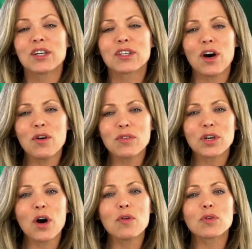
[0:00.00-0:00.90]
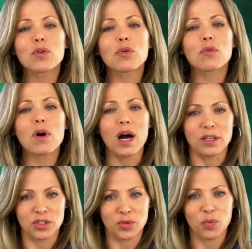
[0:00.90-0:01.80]
Coco
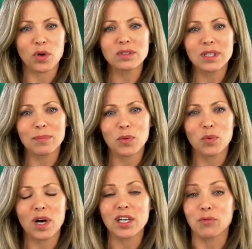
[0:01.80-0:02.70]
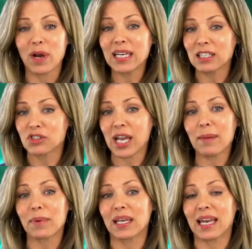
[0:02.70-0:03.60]
crushed world number one and reigning
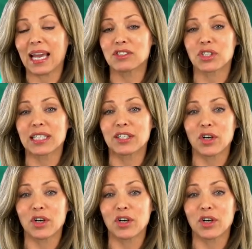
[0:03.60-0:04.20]
champion Angelique